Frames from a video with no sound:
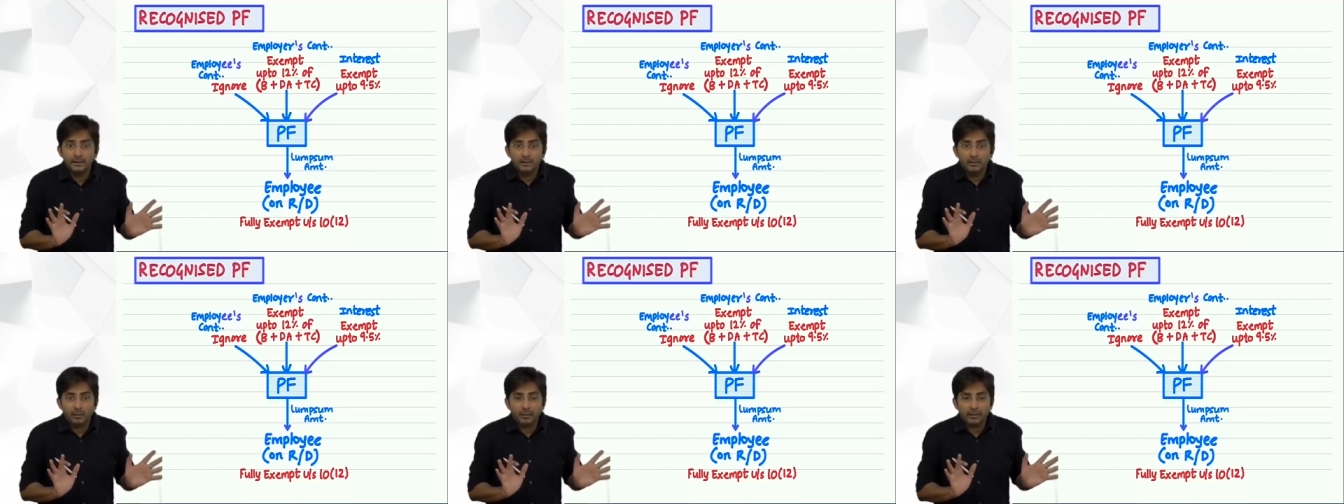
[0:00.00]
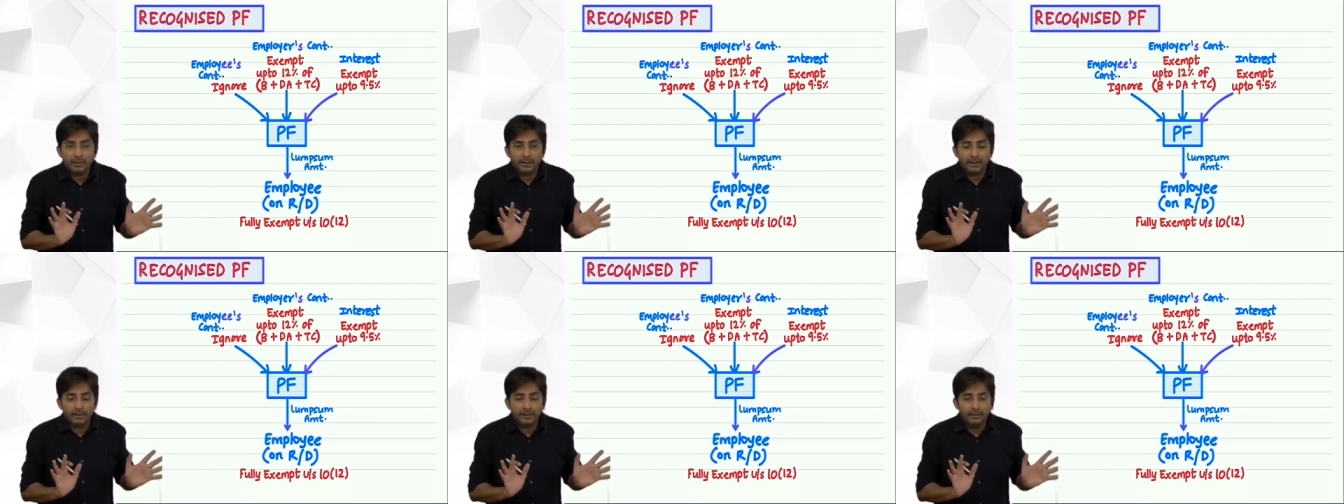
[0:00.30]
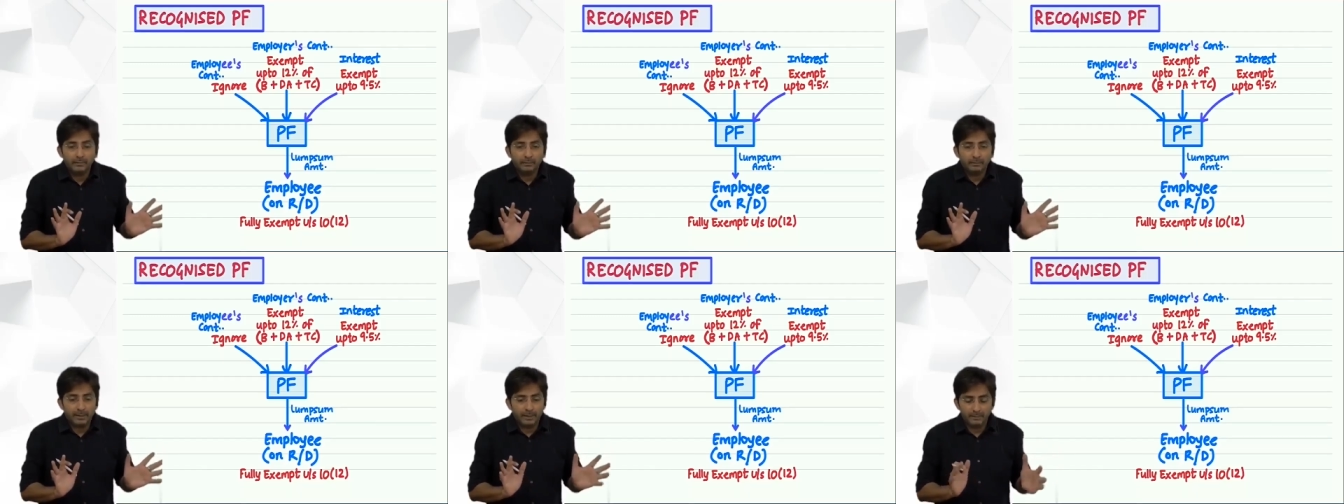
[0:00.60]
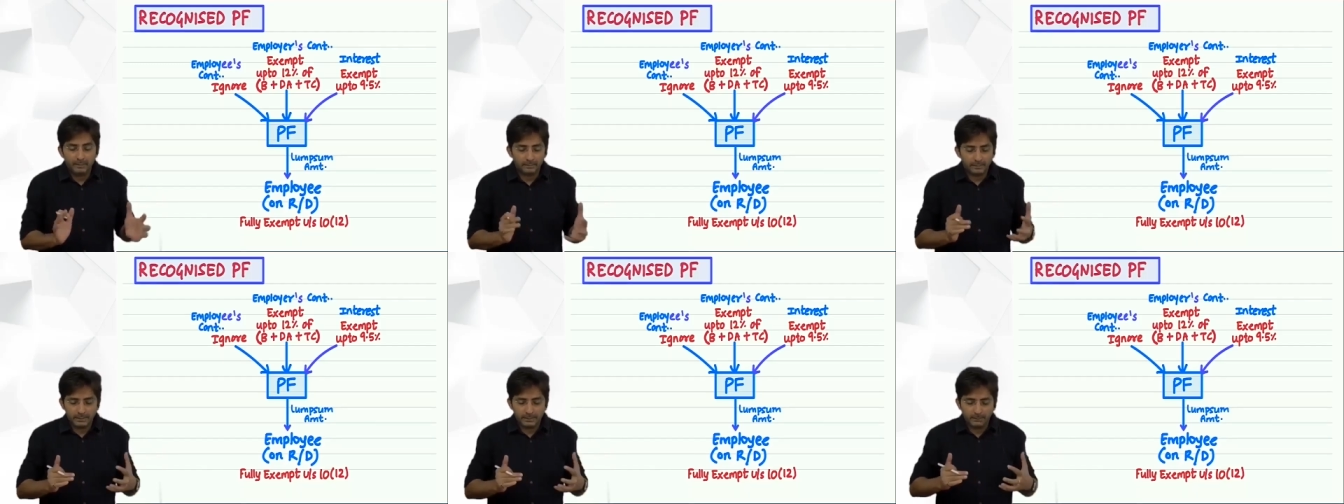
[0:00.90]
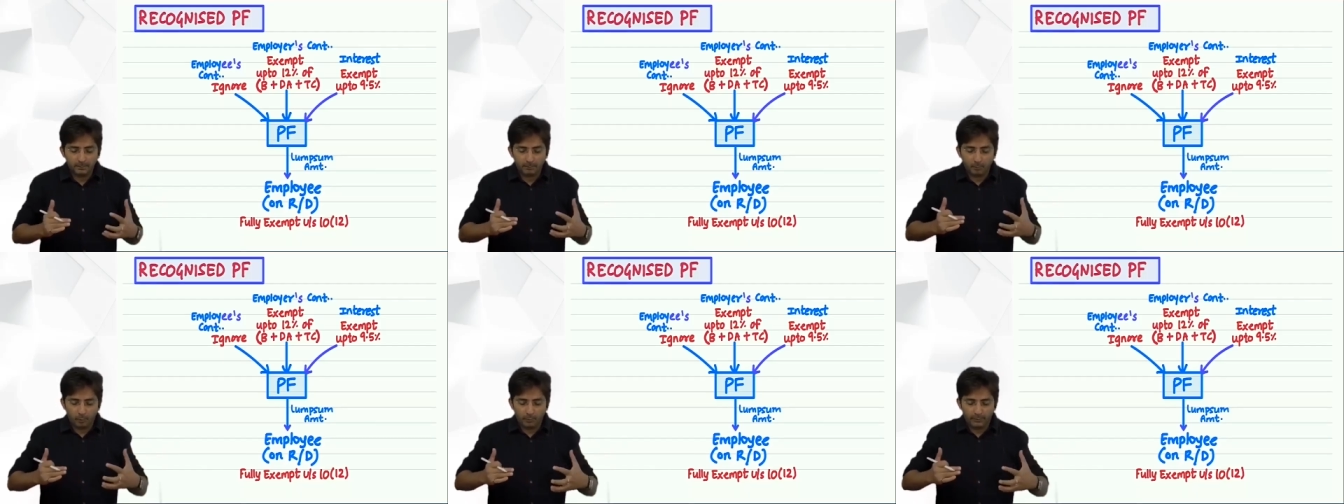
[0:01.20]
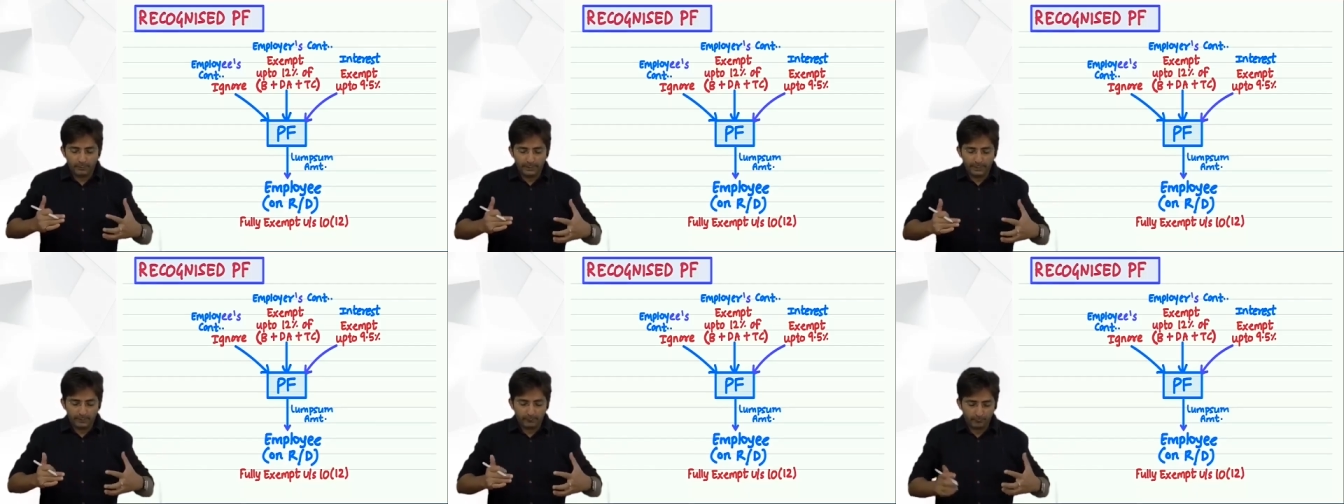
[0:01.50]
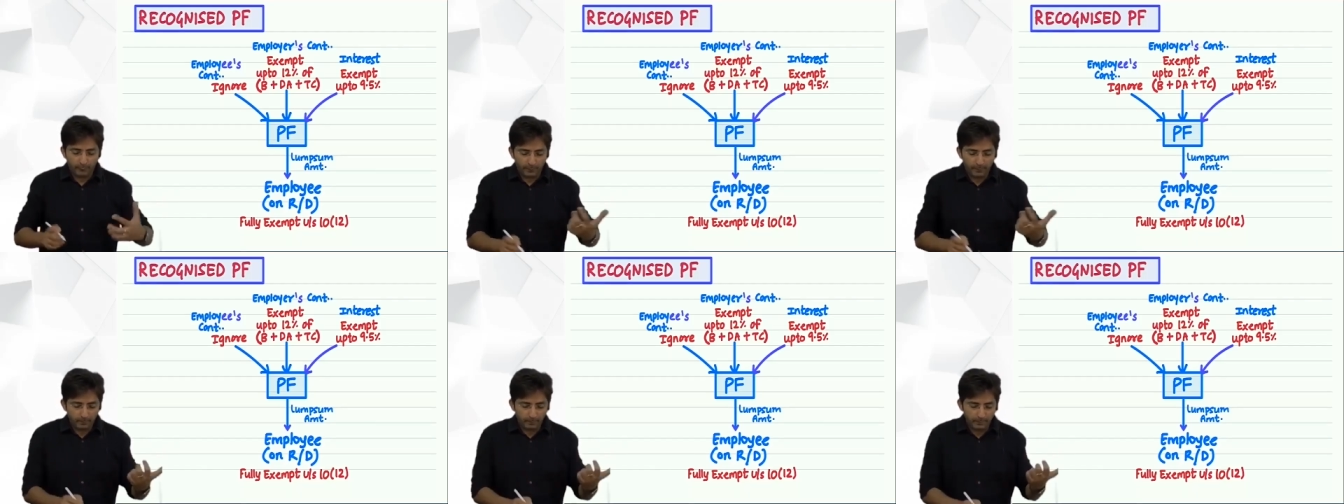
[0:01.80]
Okay. And see, provident
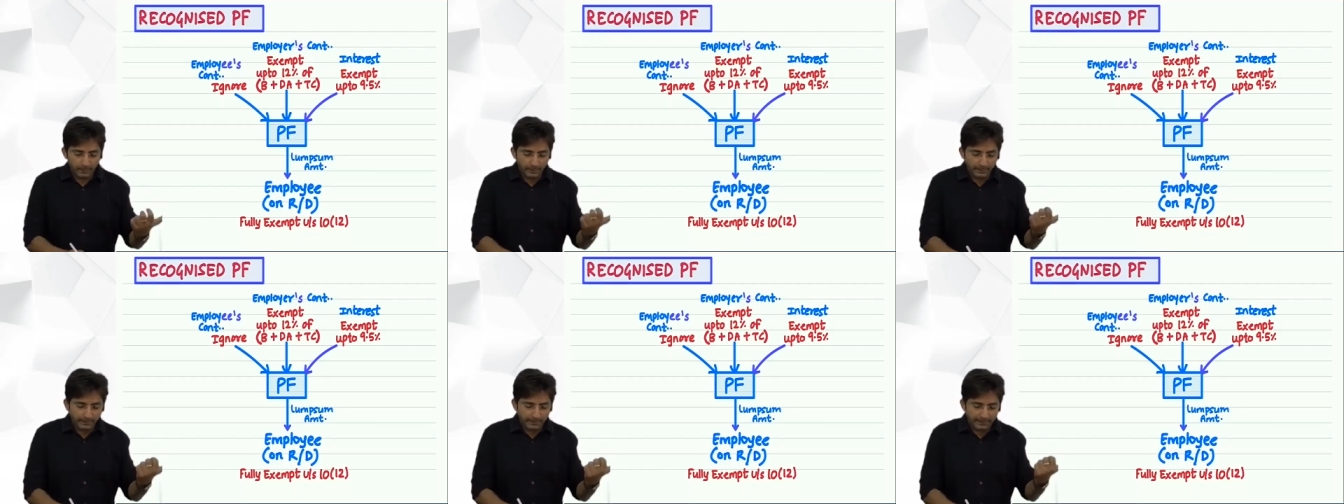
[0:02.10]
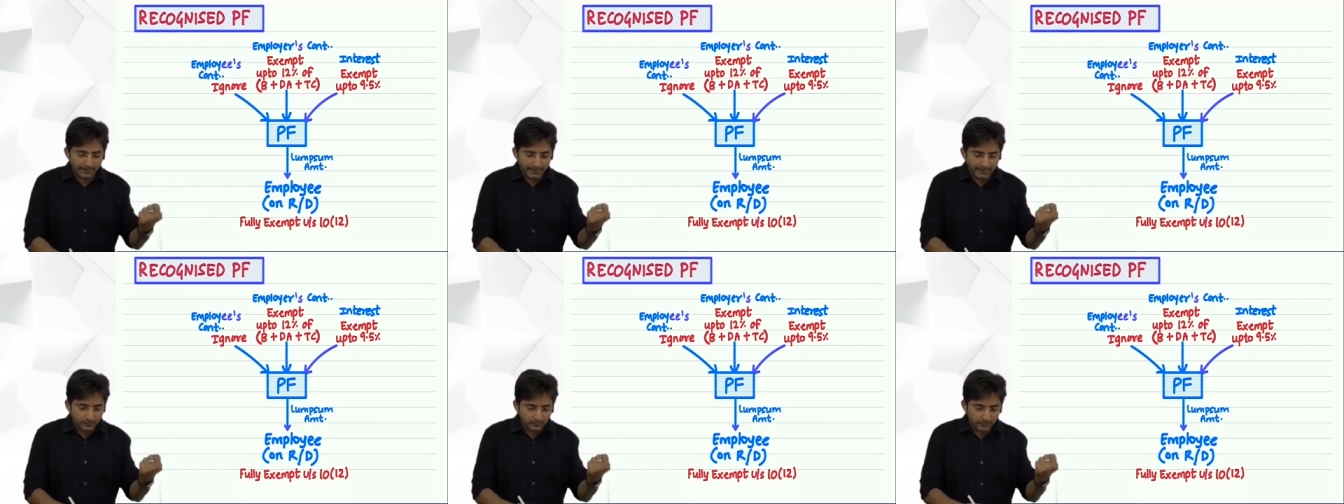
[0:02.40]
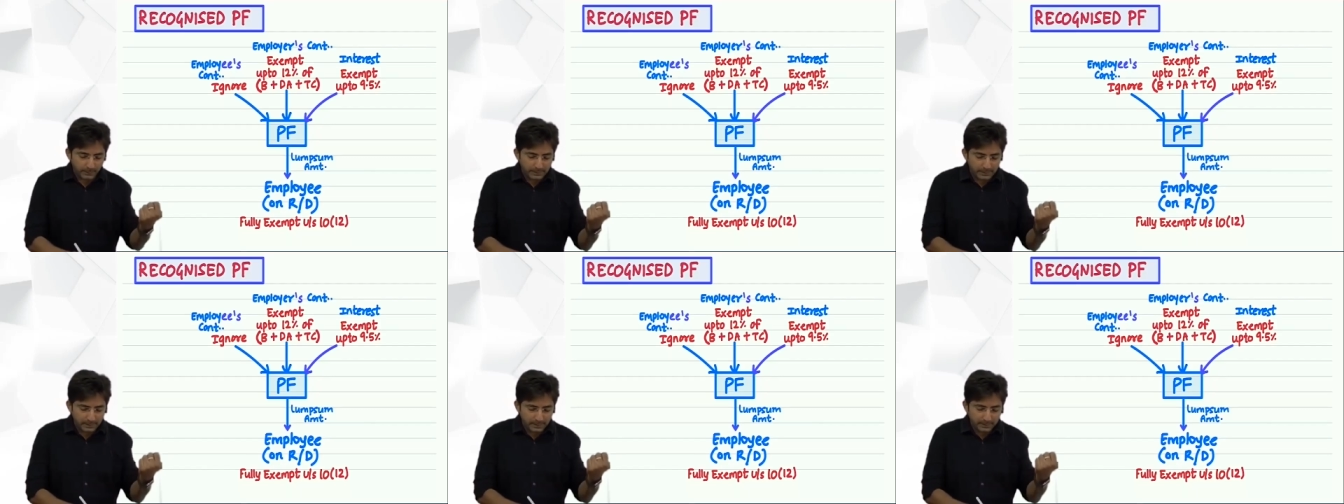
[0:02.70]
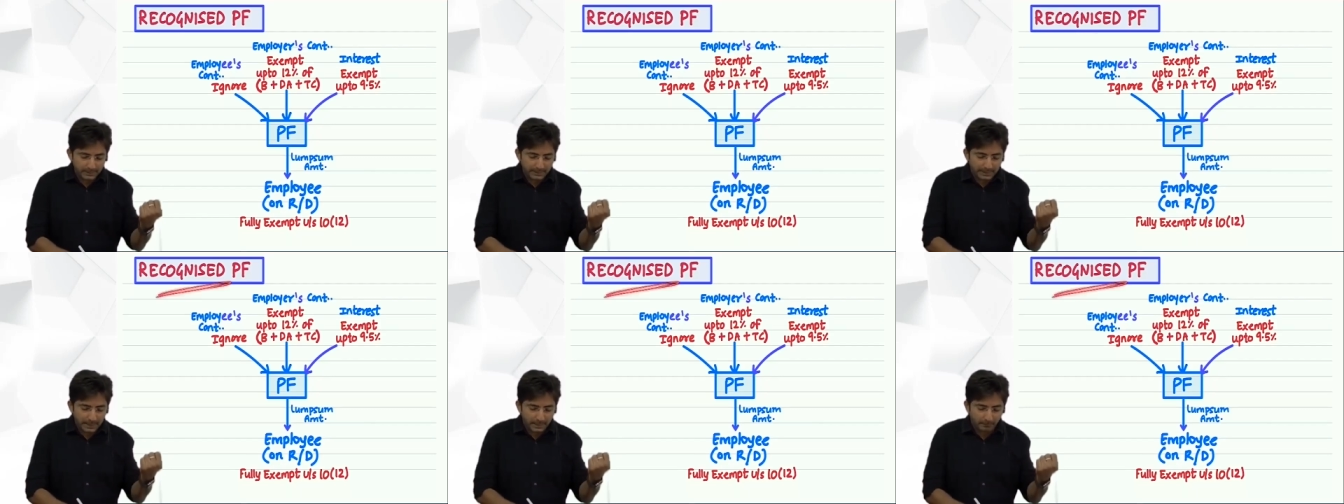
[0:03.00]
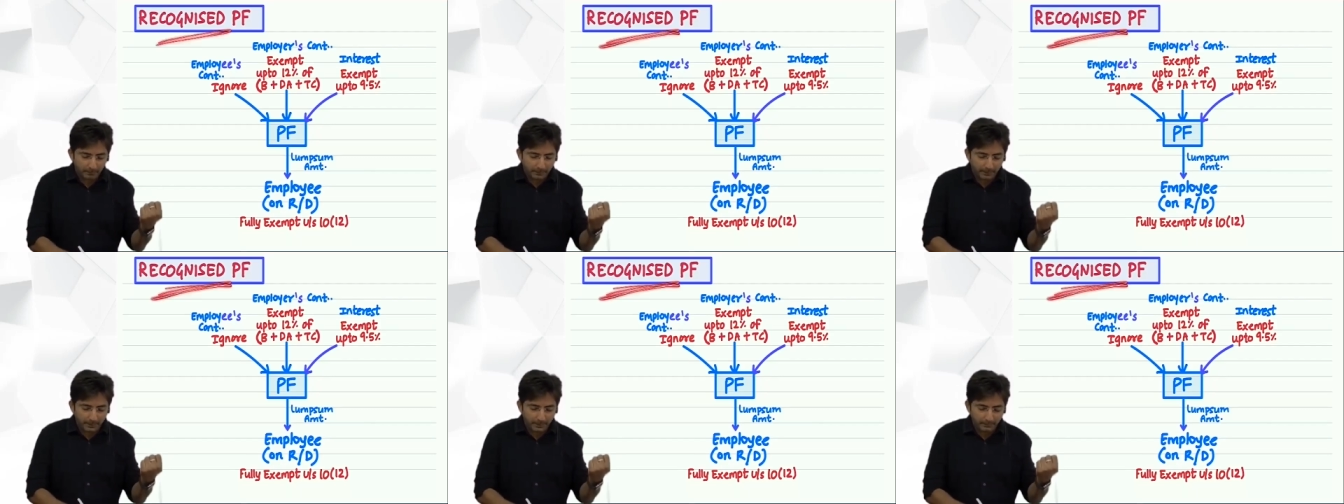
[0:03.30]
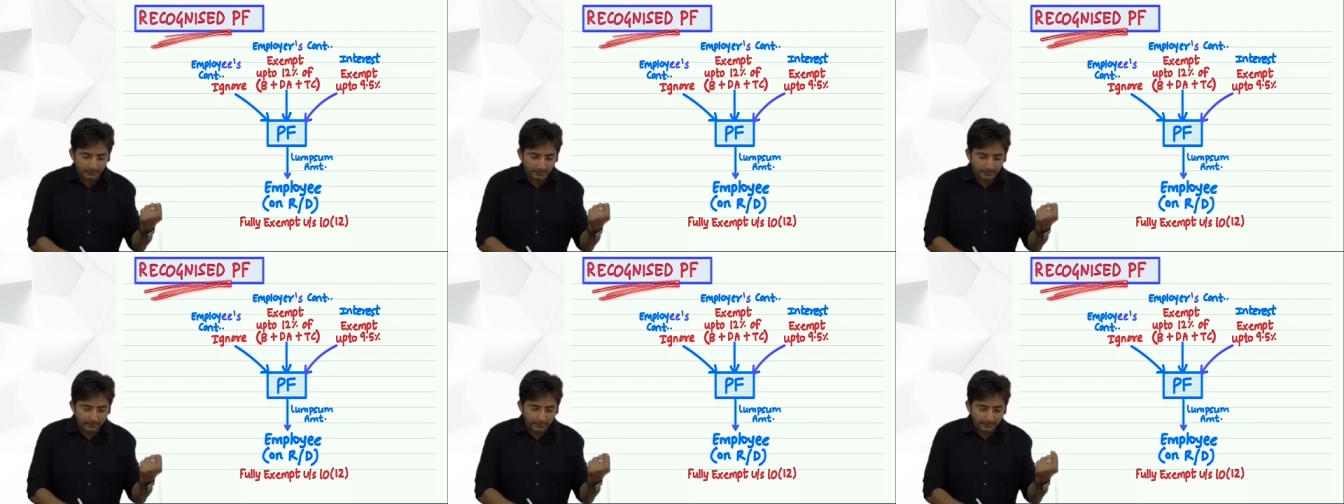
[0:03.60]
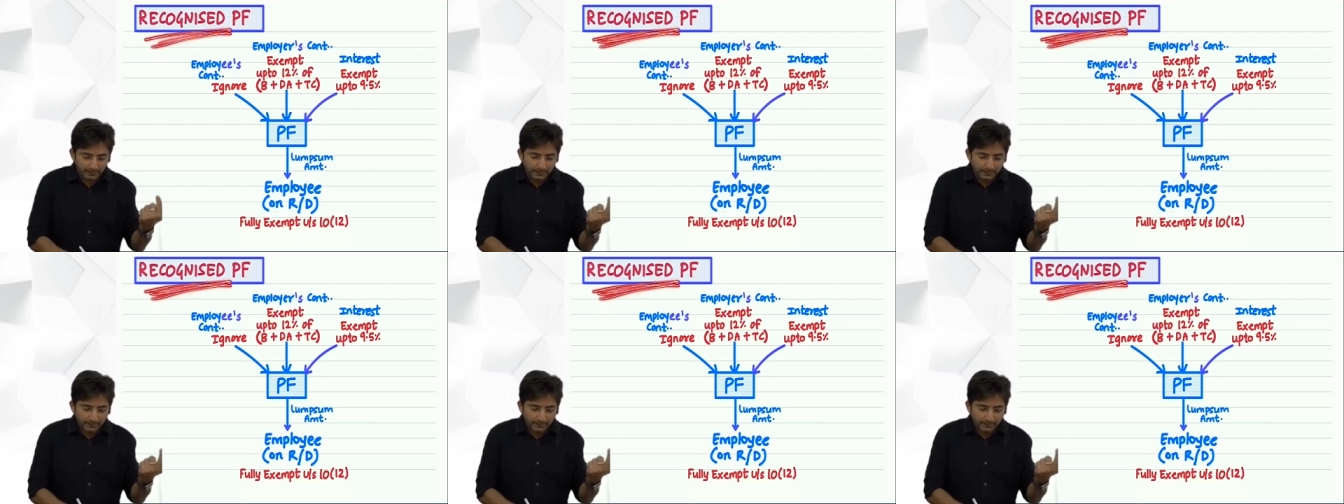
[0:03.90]
fund money, especially in RPF,